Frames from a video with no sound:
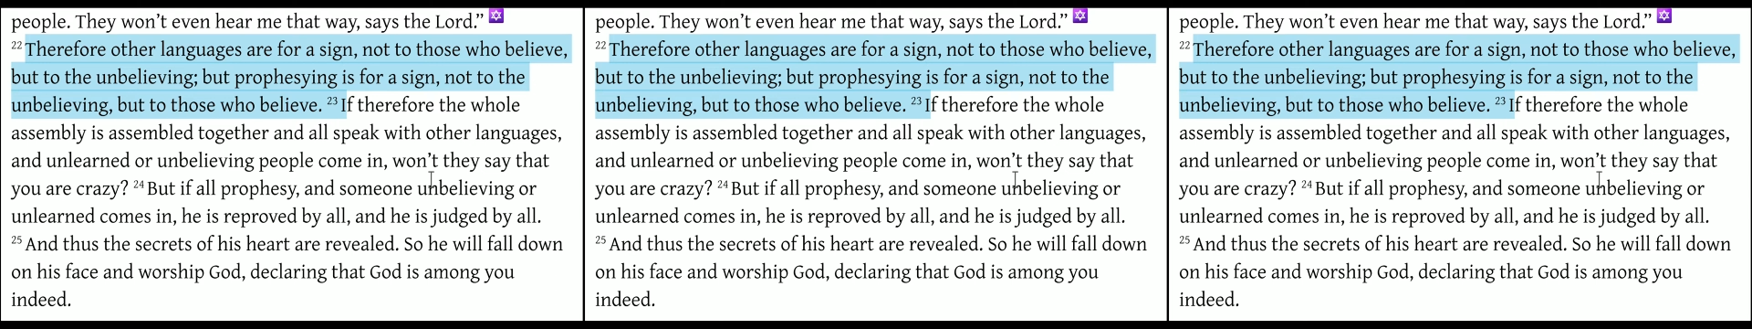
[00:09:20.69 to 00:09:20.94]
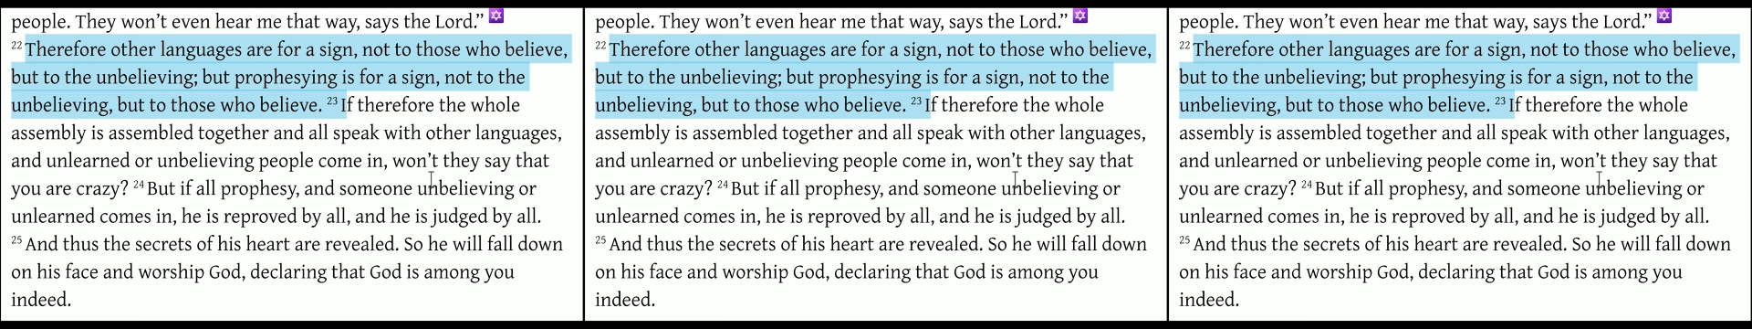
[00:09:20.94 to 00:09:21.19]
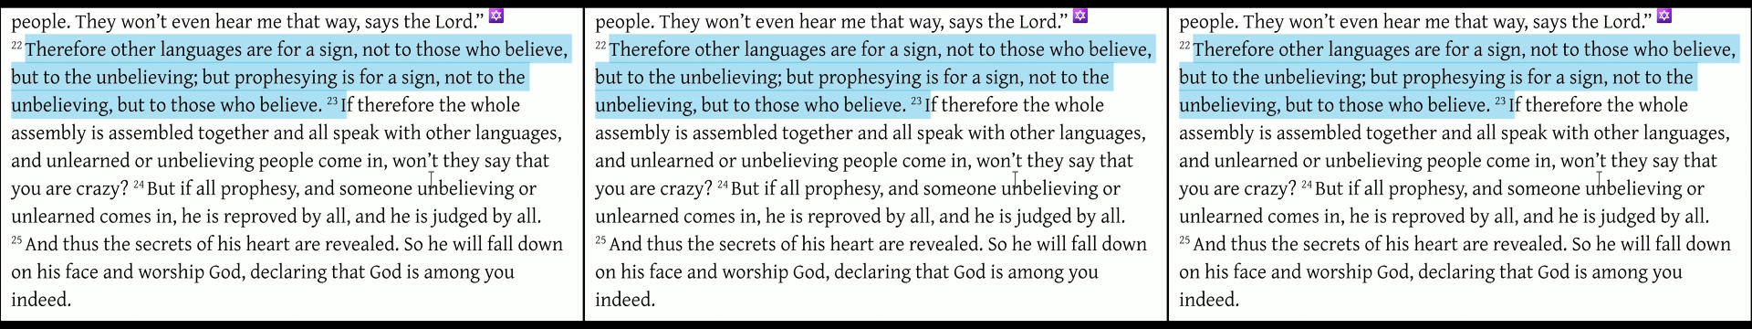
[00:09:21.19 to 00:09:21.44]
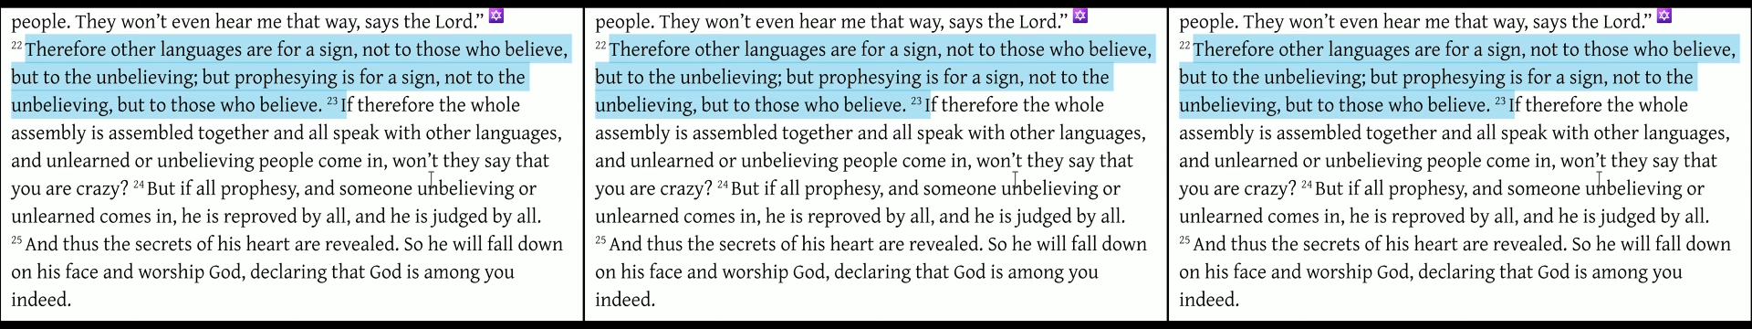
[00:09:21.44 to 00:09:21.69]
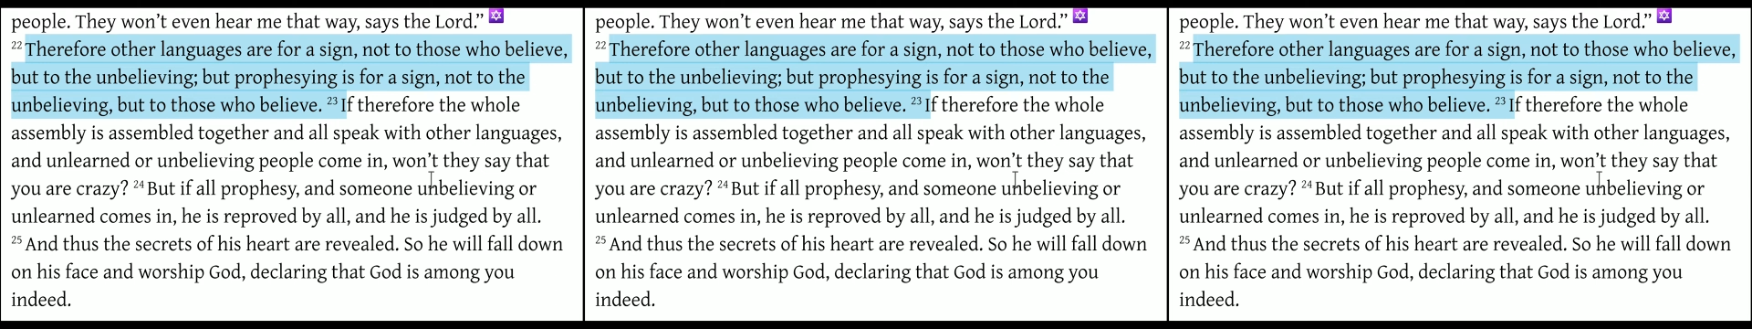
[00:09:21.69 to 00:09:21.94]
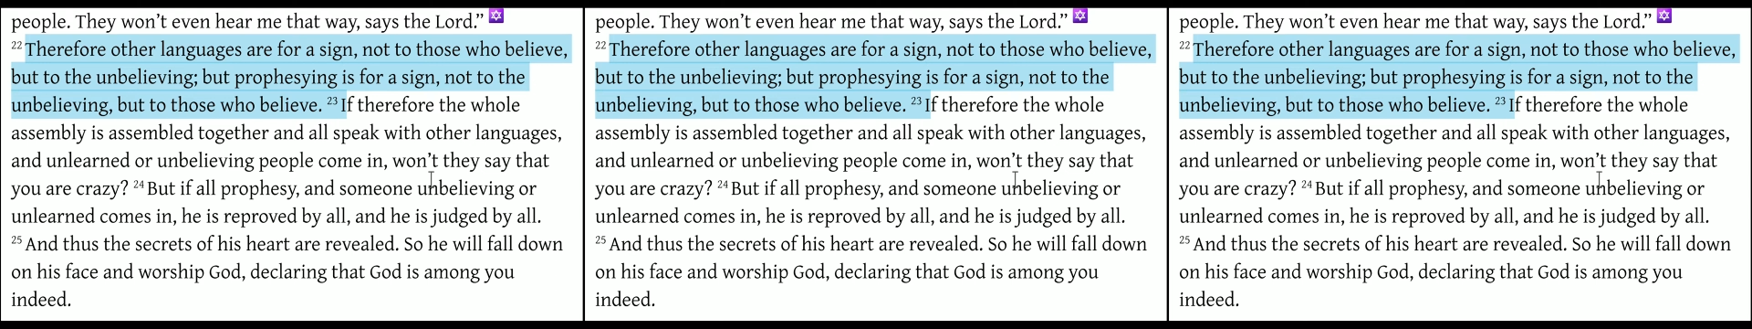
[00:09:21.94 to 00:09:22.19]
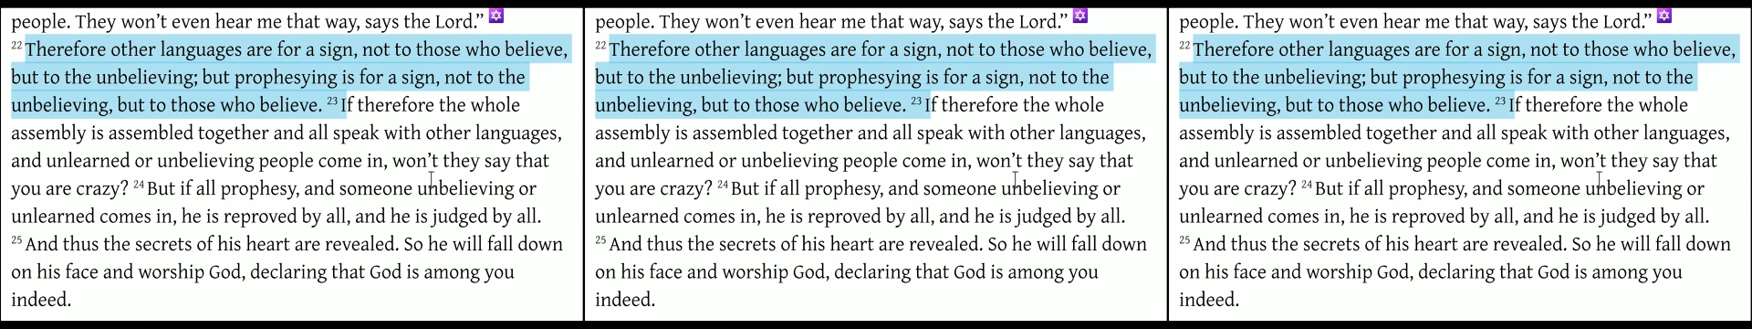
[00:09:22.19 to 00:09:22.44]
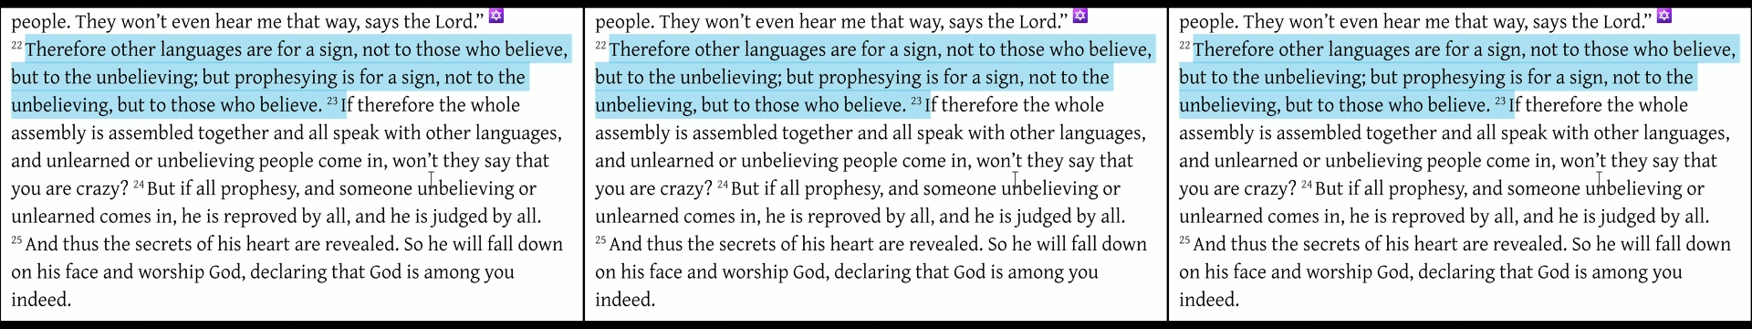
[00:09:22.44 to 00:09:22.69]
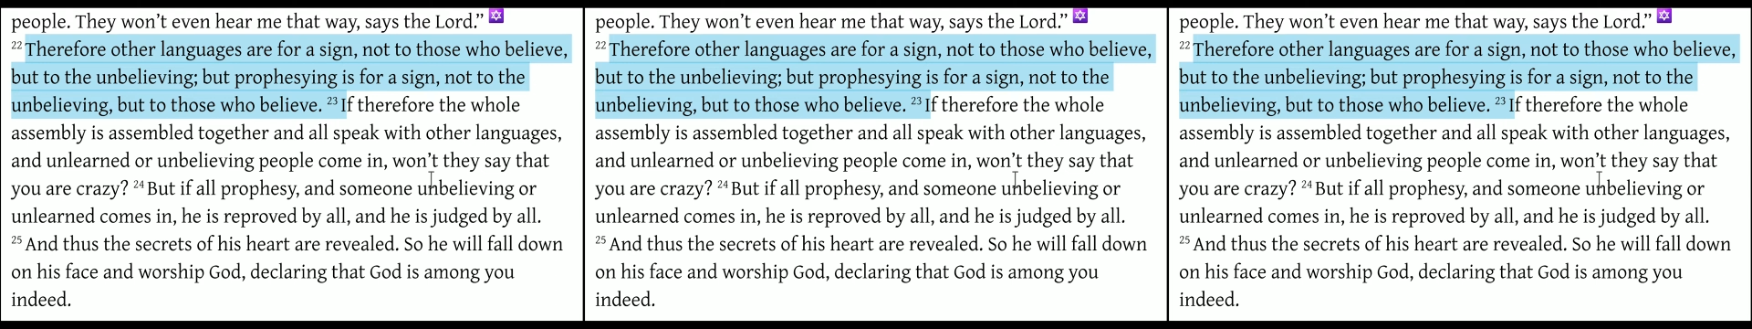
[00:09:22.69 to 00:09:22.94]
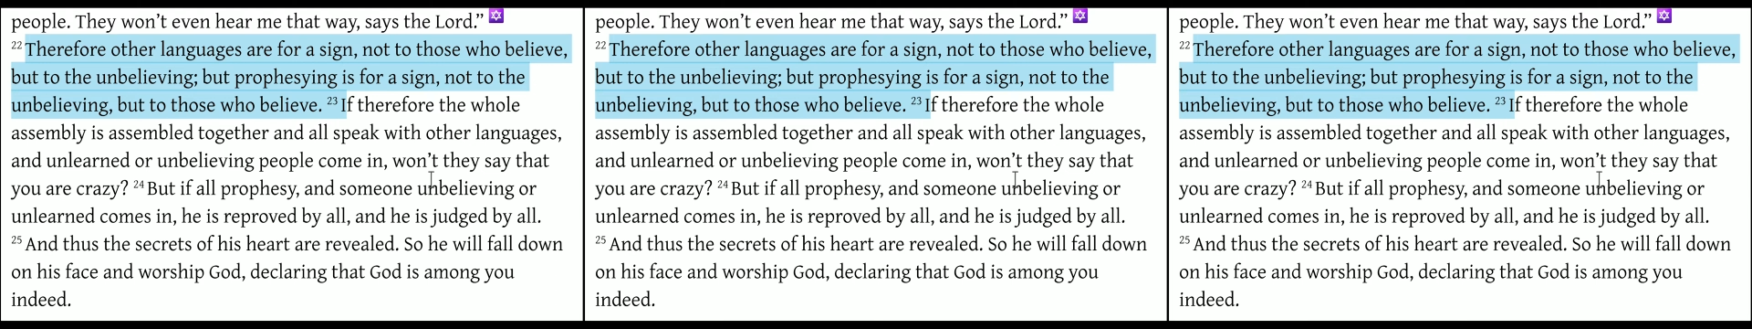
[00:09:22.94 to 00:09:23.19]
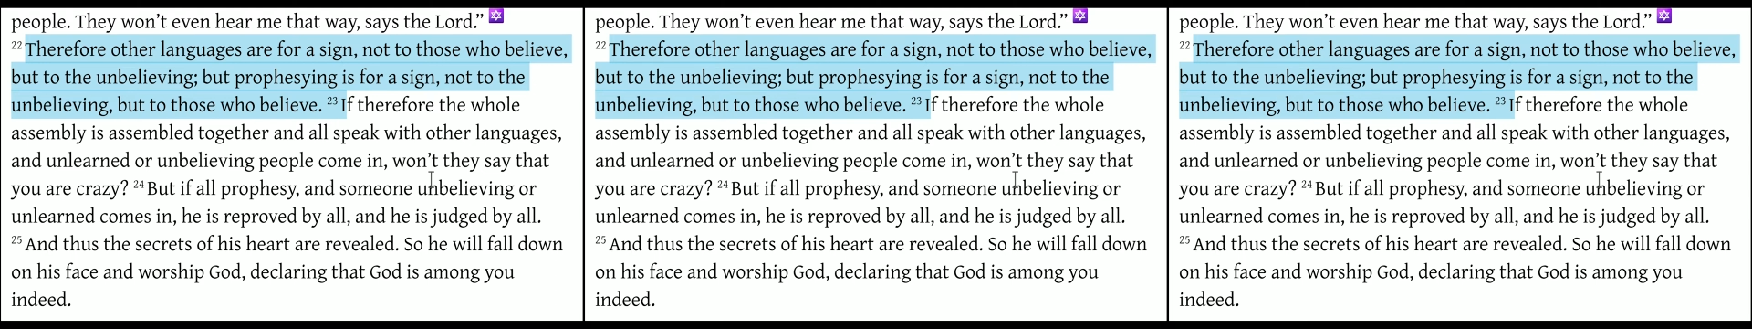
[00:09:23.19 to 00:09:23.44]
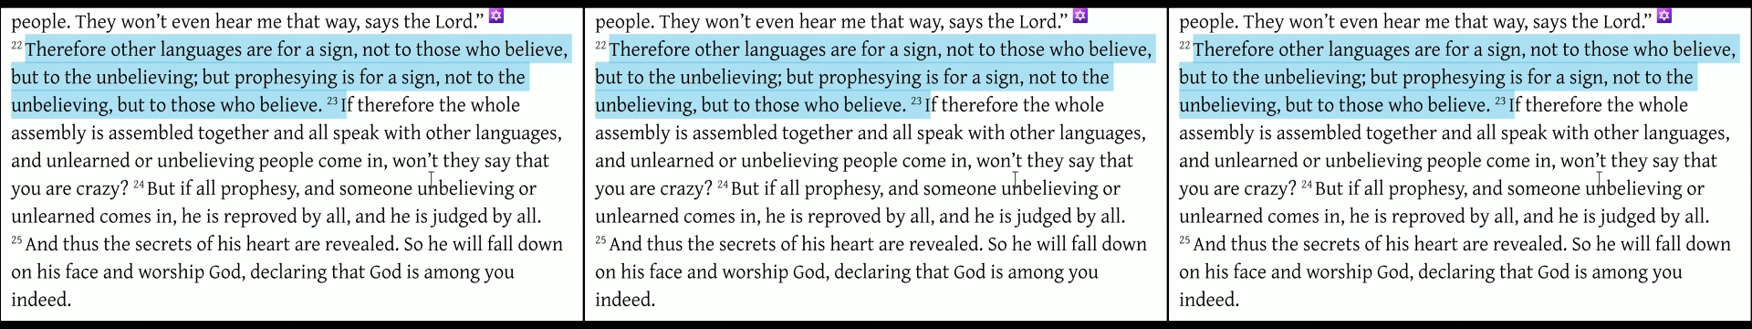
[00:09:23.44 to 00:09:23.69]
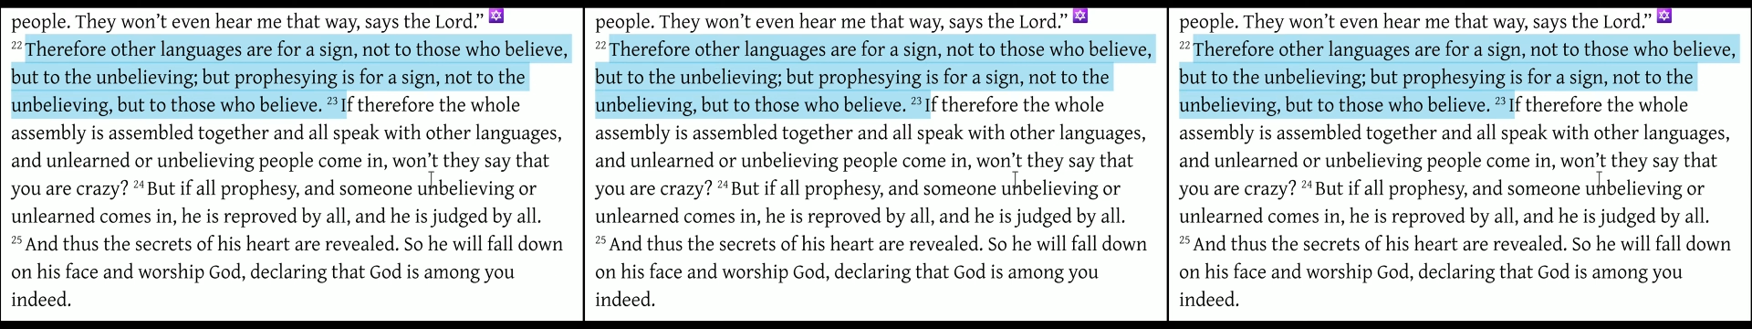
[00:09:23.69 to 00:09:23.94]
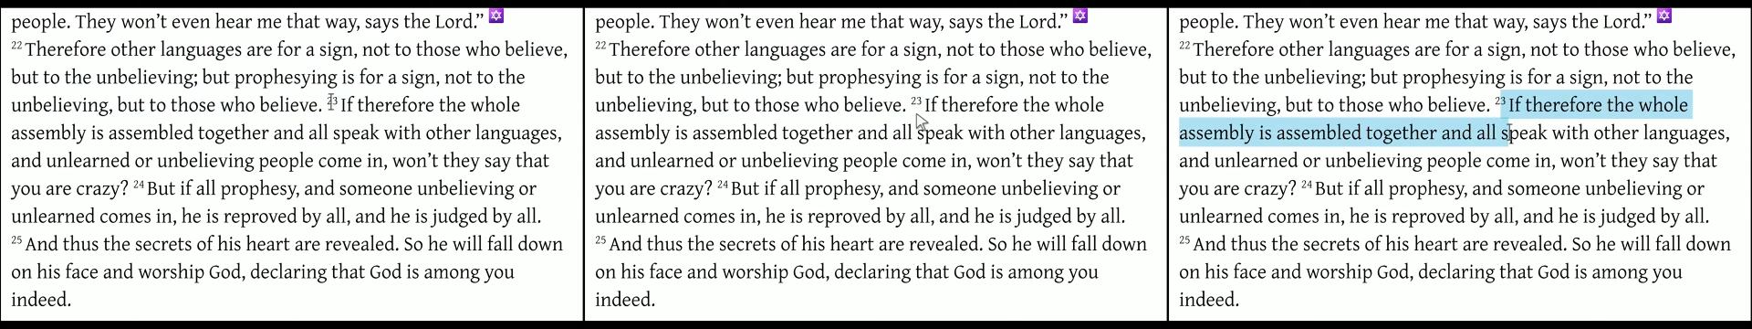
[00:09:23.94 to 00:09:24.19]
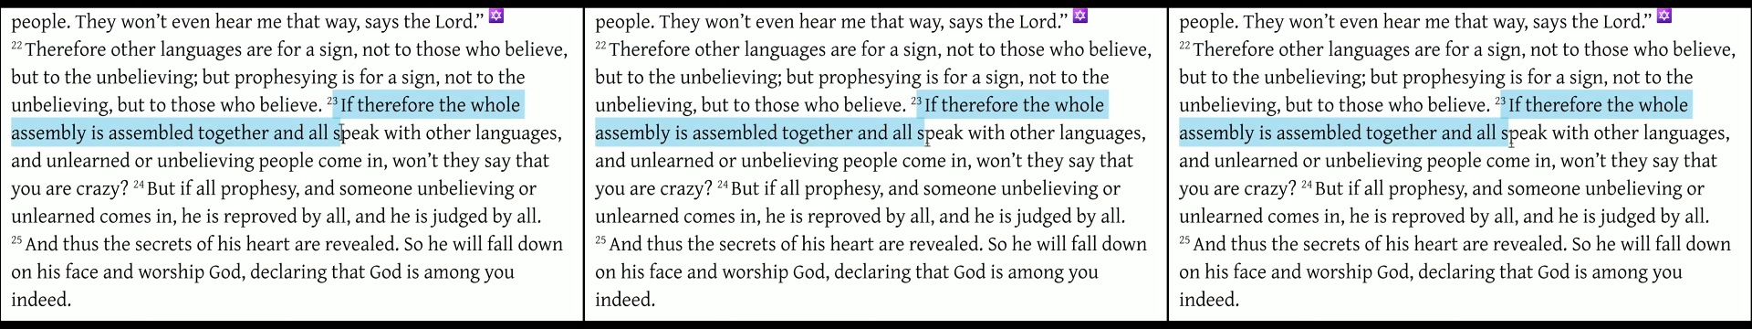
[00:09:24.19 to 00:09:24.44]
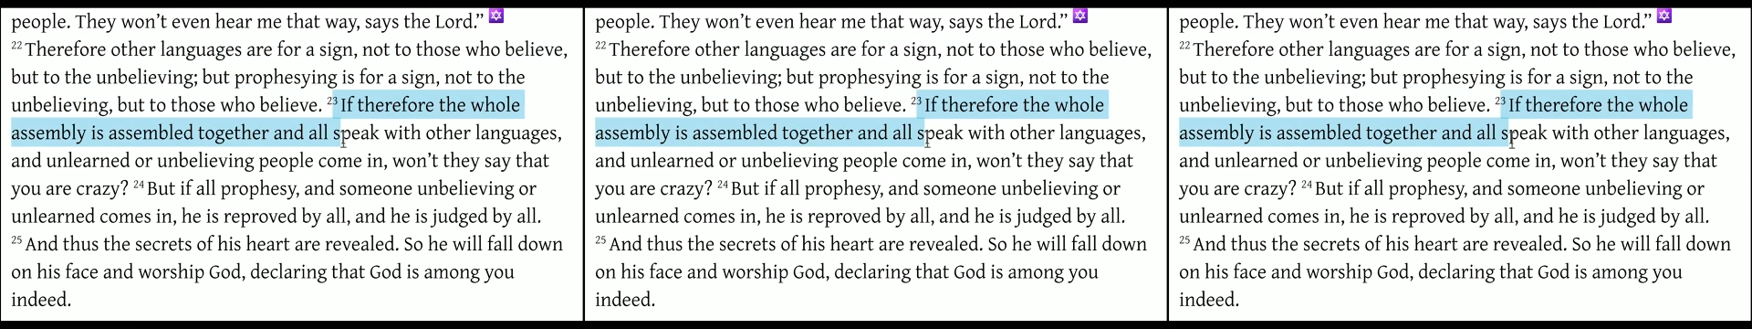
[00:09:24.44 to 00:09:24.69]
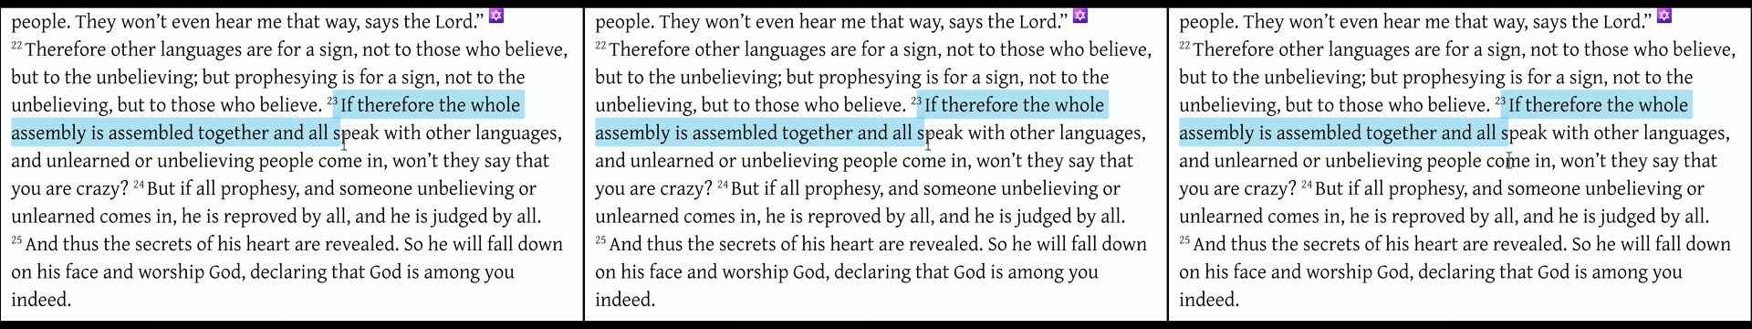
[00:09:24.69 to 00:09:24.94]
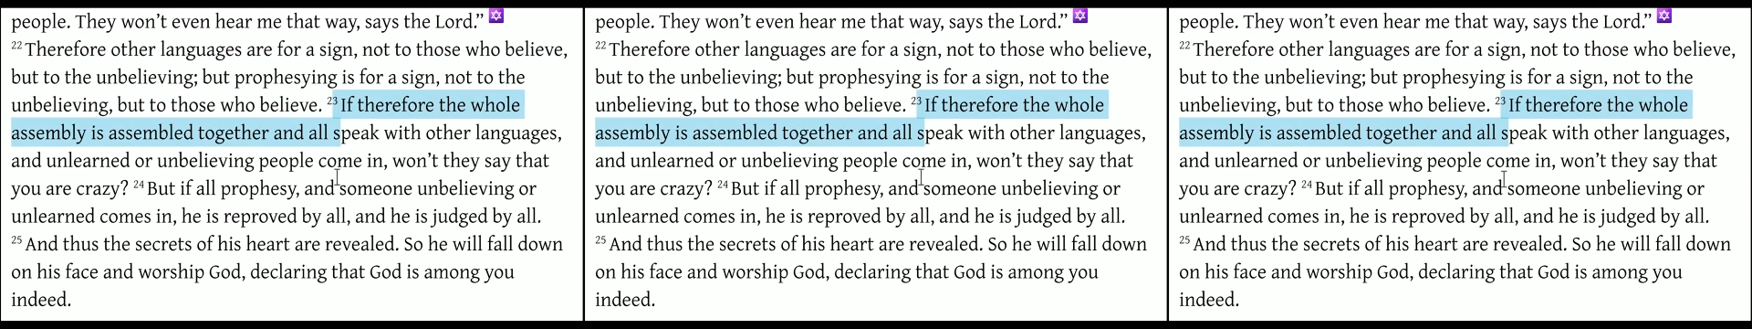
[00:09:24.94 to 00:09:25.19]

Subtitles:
[unreadable: no face in view]